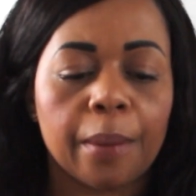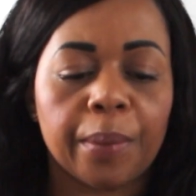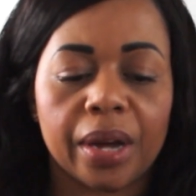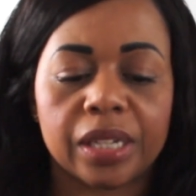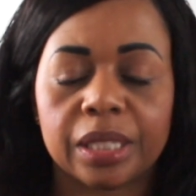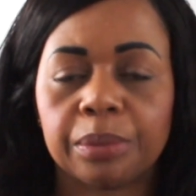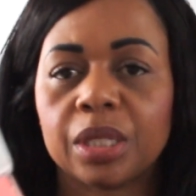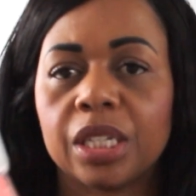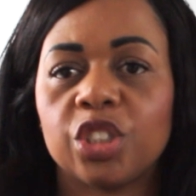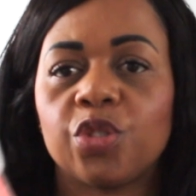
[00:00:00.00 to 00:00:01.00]
but I
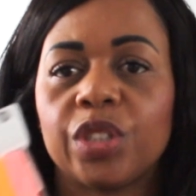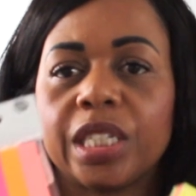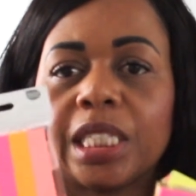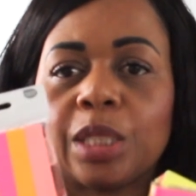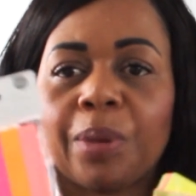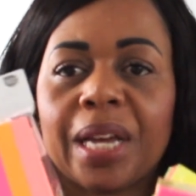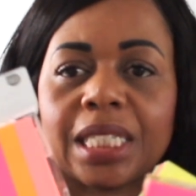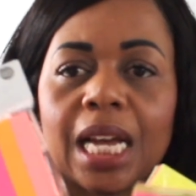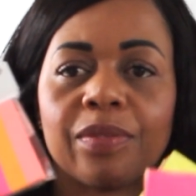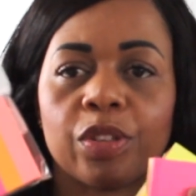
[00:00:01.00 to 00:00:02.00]
sometimes feel it's better
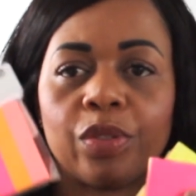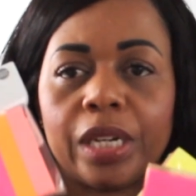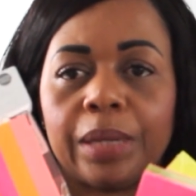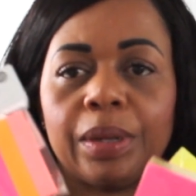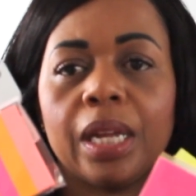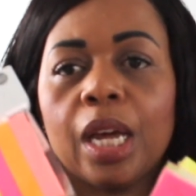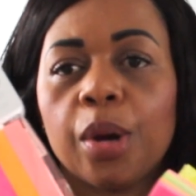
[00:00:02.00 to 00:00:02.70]
to have the really